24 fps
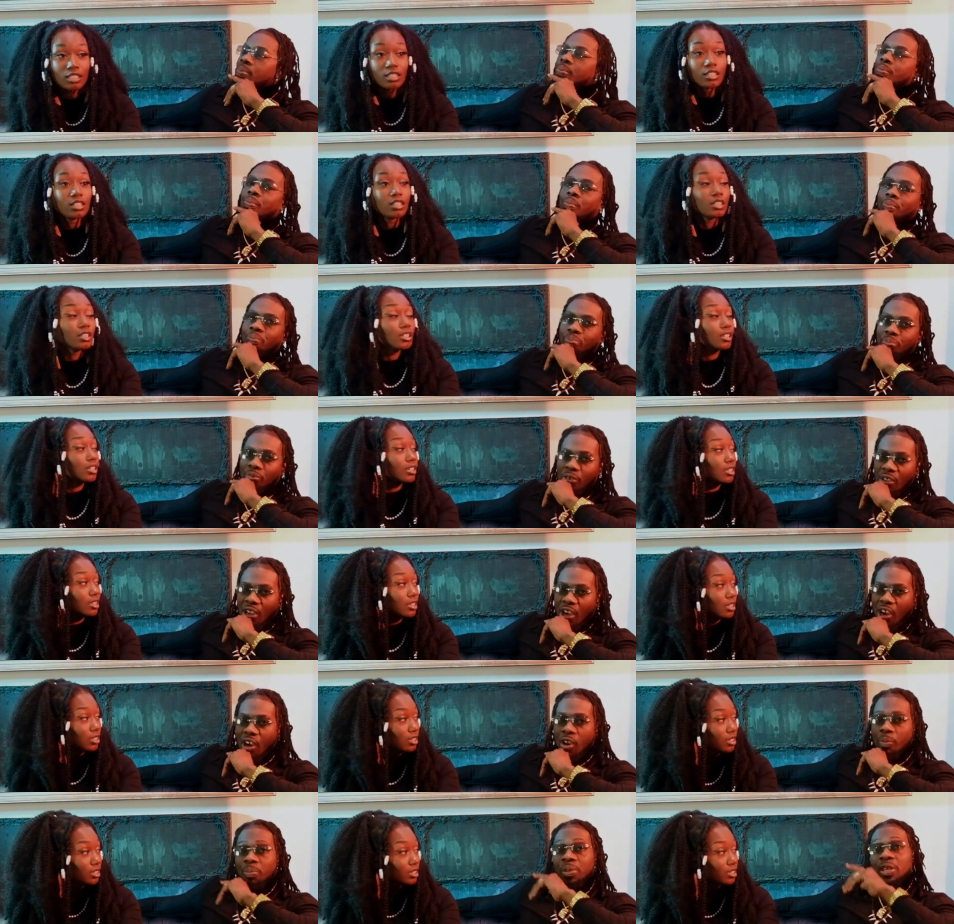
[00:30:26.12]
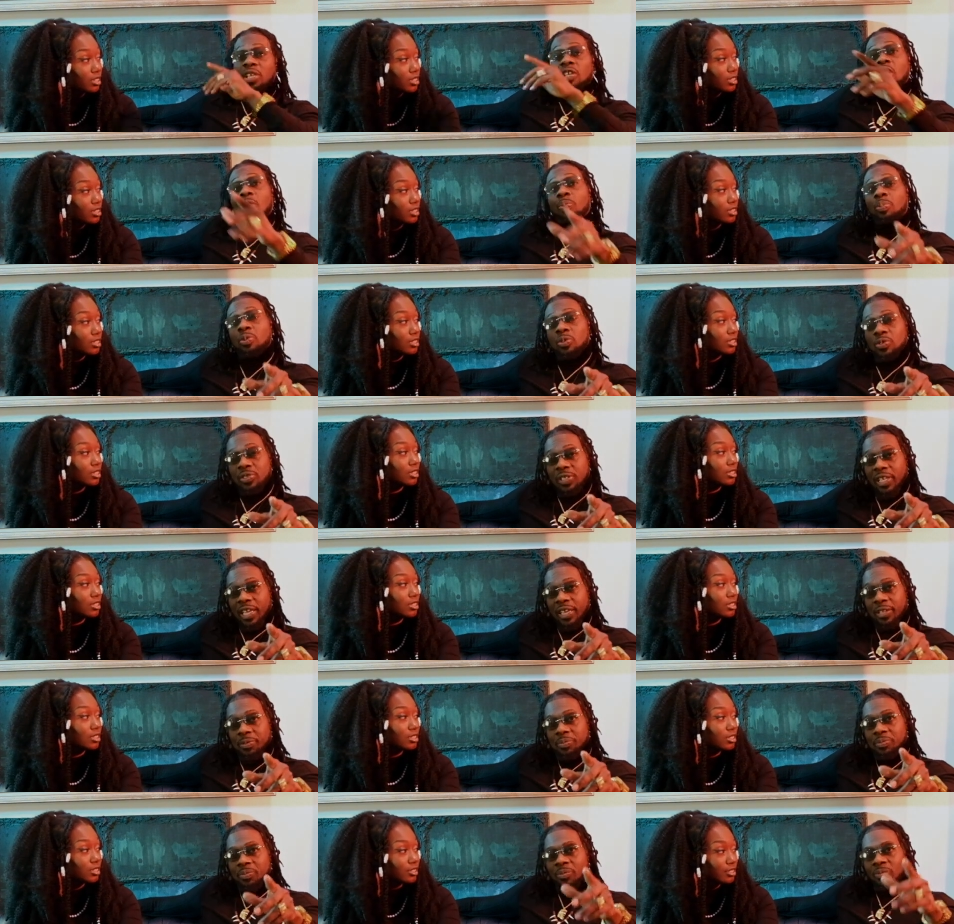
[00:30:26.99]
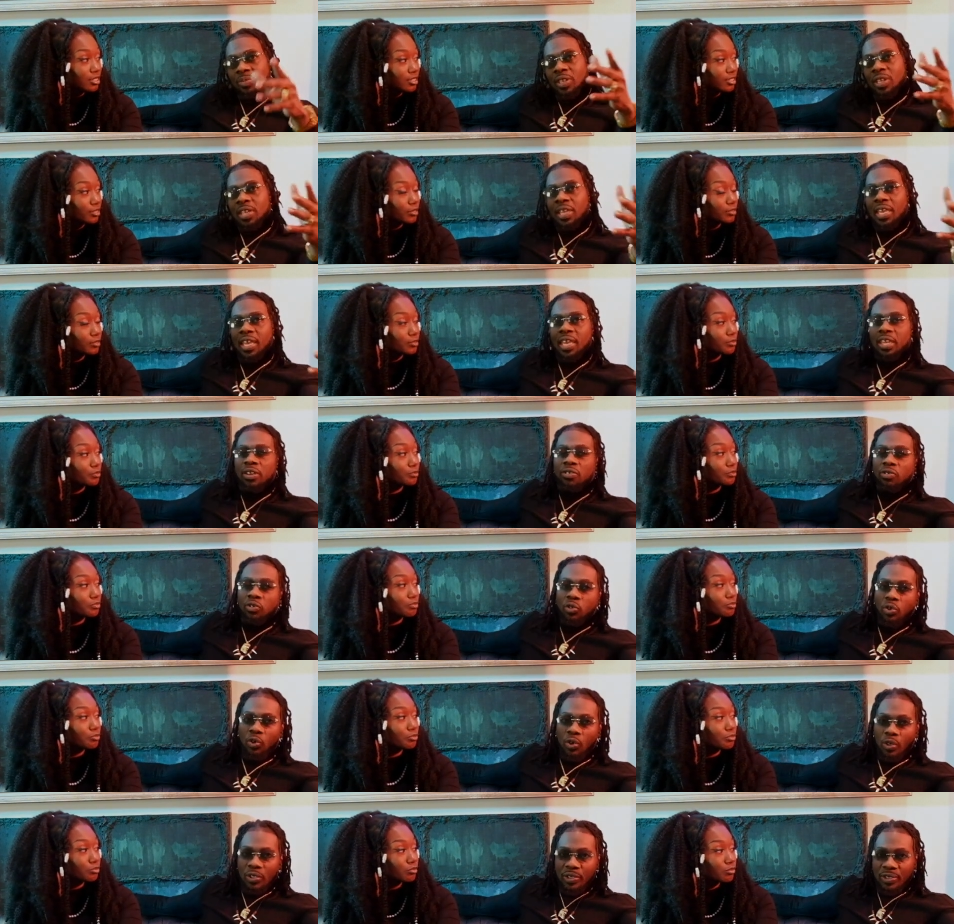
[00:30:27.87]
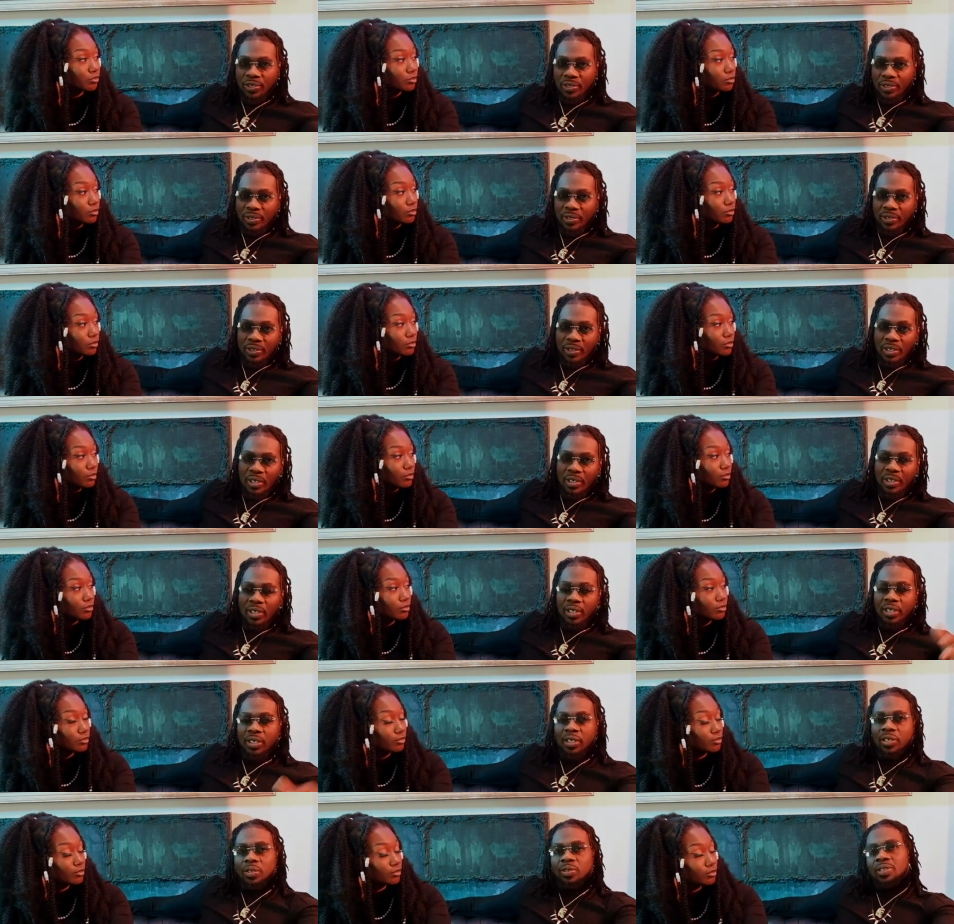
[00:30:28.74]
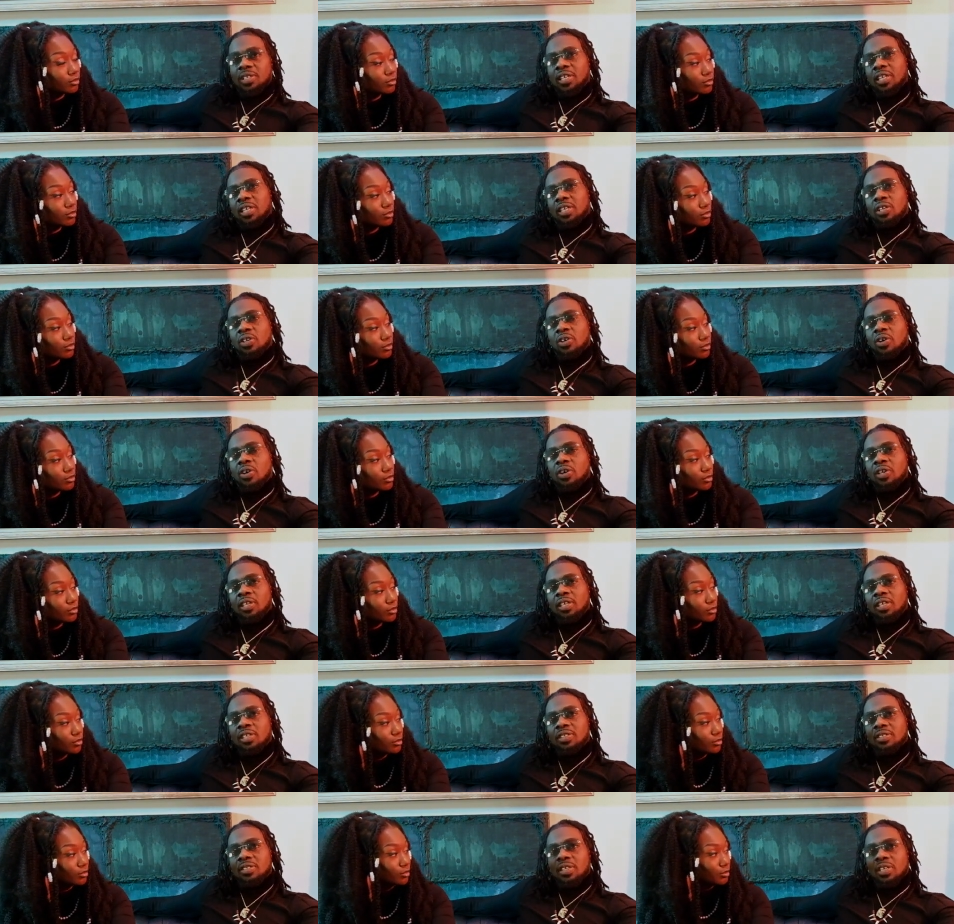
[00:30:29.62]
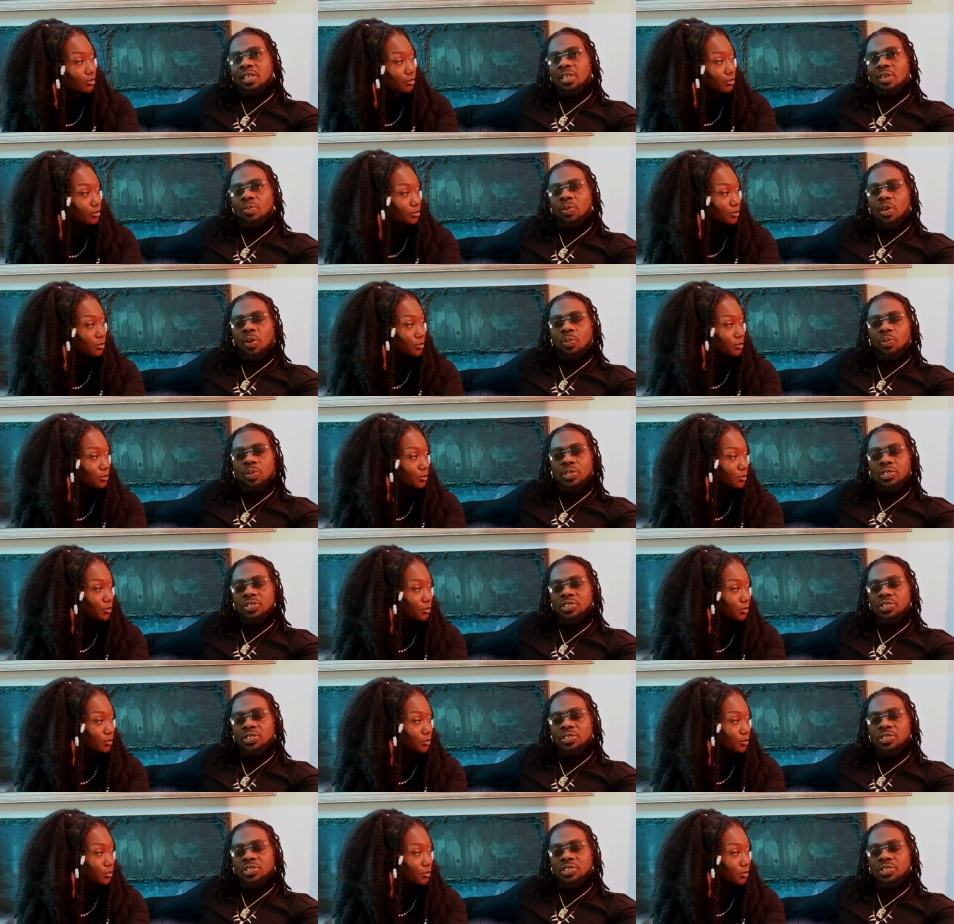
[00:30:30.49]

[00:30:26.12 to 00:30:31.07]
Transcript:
Speaker 1: Mm-hmm. R and B couples night, and of course, you know Teddy called Eden's Dawn. Why